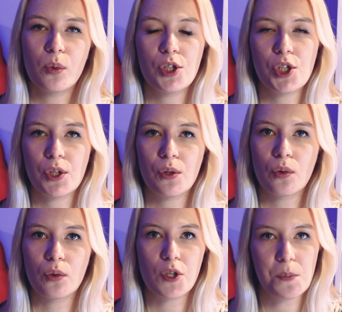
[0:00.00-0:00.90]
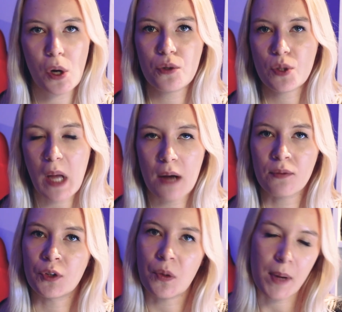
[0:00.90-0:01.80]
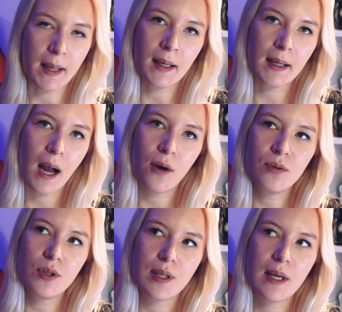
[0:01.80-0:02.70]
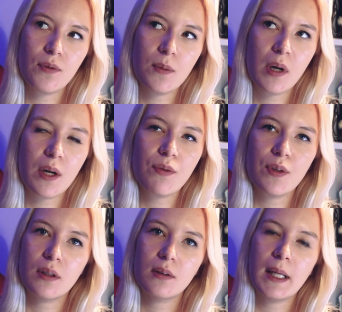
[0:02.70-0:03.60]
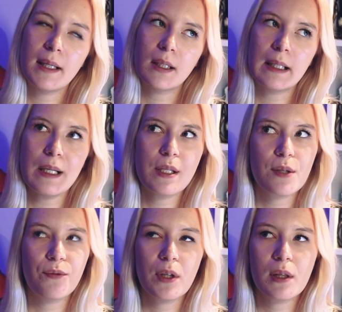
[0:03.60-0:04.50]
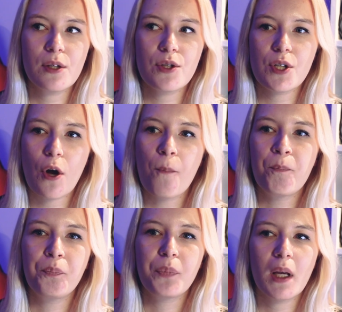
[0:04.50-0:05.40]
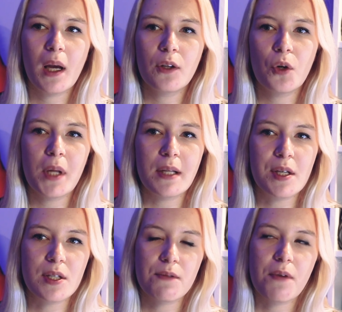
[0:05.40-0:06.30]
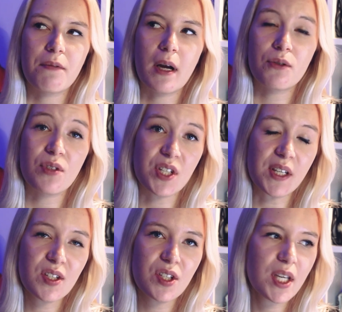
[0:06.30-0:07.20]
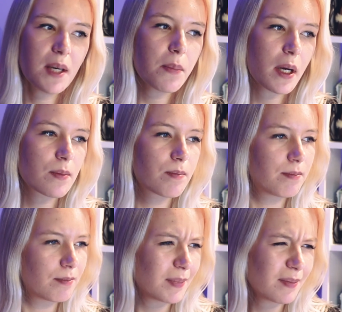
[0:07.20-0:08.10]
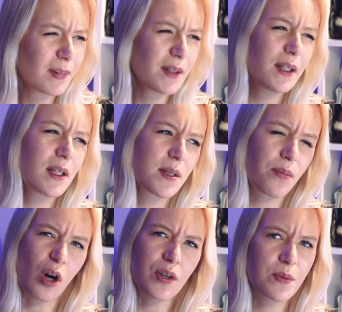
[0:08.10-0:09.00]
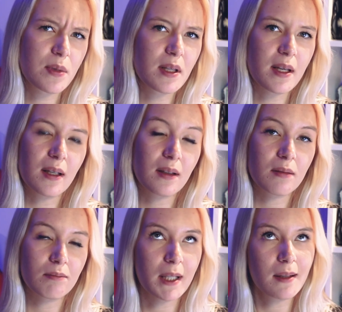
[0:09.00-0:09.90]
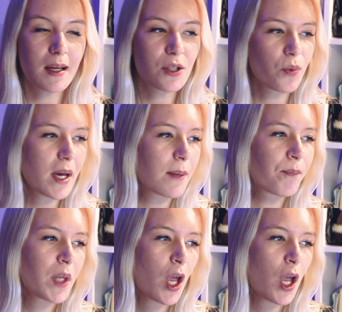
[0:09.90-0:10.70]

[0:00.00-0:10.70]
which you're supposed to have on your bank account every month, like at least in Finland. So I know that it's 560, but I think it's approximately like that way.